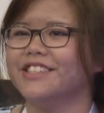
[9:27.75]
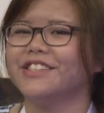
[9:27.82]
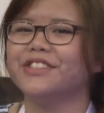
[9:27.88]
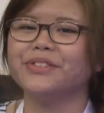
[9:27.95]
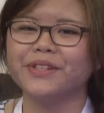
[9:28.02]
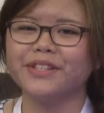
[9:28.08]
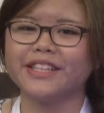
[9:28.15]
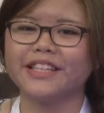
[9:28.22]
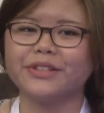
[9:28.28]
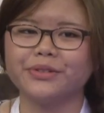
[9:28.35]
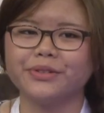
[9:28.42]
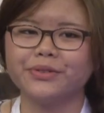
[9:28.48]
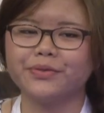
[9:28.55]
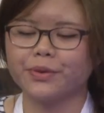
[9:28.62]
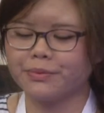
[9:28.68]
So what they
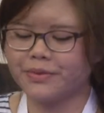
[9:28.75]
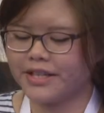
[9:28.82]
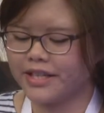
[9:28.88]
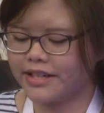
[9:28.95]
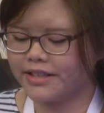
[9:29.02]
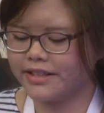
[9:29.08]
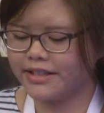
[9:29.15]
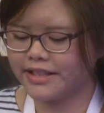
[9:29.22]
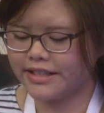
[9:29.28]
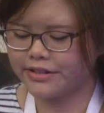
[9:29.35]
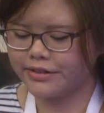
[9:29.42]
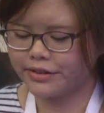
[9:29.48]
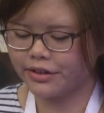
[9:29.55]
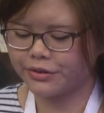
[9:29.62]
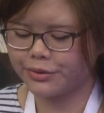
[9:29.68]
do from here
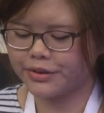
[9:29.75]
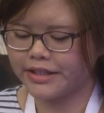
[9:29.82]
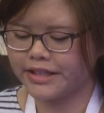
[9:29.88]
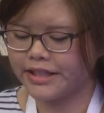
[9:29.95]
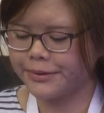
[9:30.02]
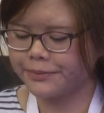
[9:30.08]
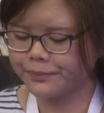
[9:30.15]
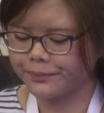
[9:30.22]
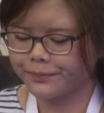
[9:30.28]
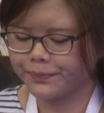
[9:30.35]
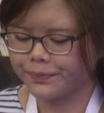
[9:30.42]
is not only